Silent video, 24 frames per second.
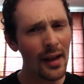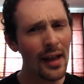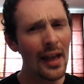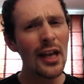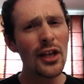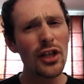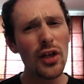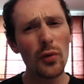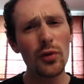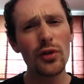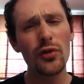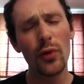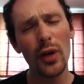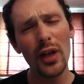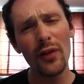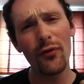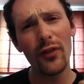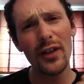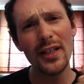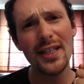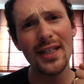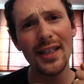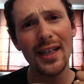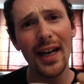So it was really
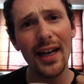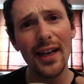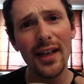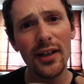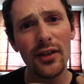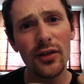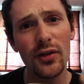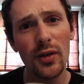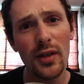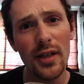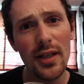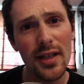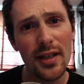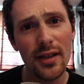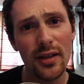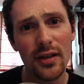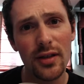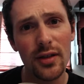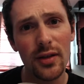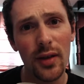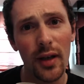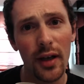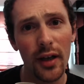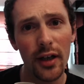fascinating to listen
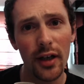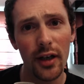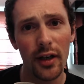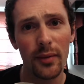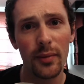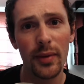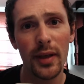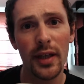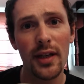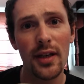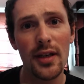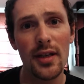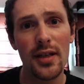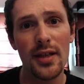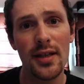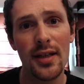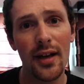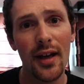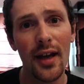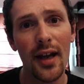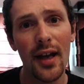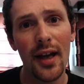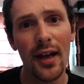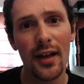to her because,
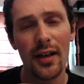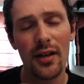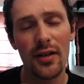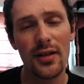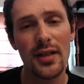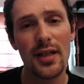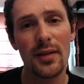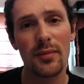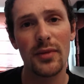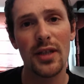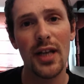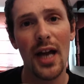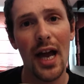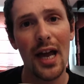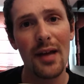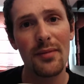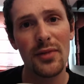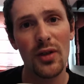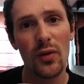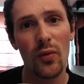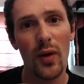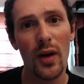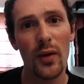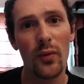you know,
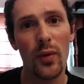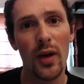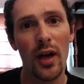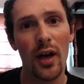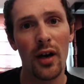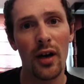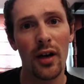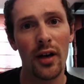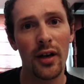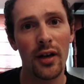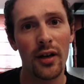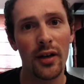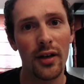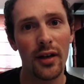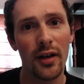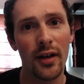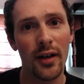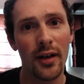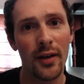sometimes when we are